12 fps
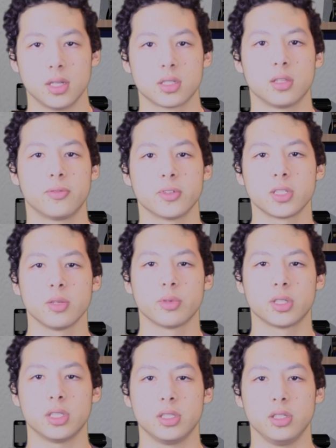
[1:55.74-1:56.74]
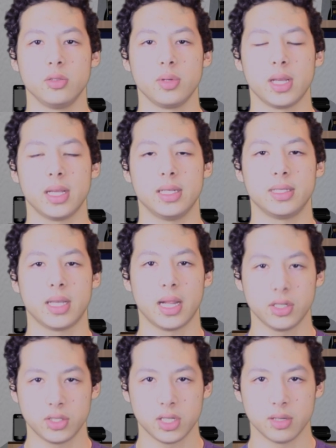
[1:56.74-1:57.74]
So the first thing we're going to do is
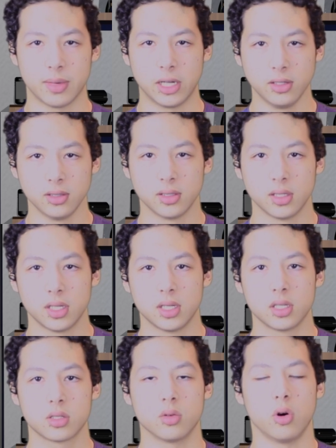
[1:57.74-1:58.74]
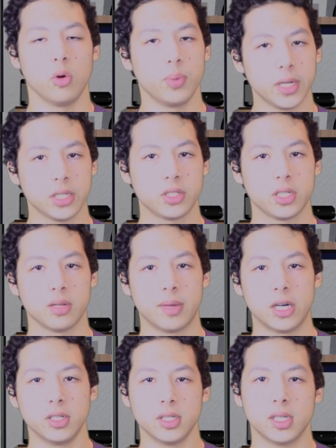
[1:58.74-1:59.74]
HTML. So open
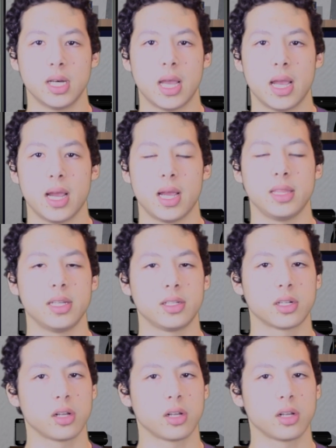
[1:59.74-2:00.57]
HTML, and then to